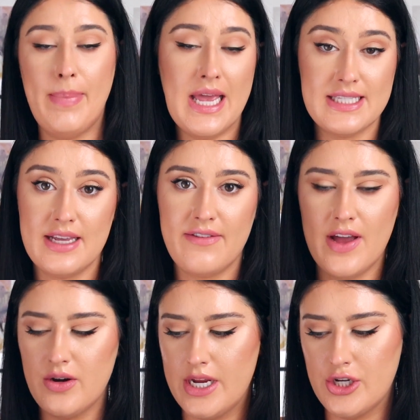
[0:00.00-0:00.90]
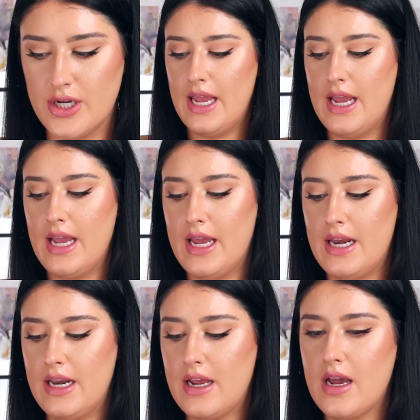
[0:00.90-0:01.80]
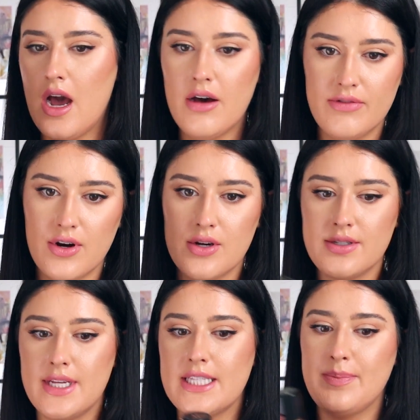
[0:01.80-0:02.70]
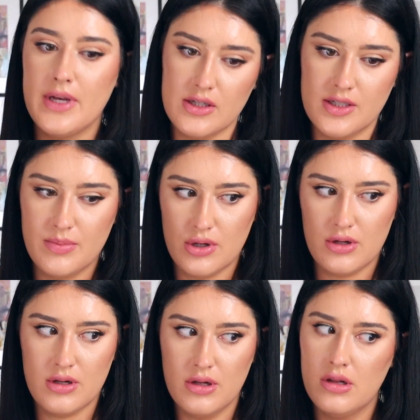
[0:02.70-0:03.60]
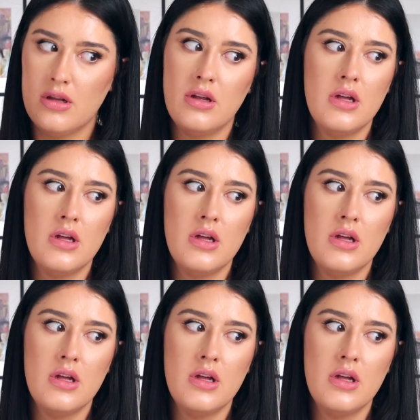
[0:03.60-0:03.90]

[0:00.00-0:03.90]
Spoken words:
basic foundation. It covers, it's buildable.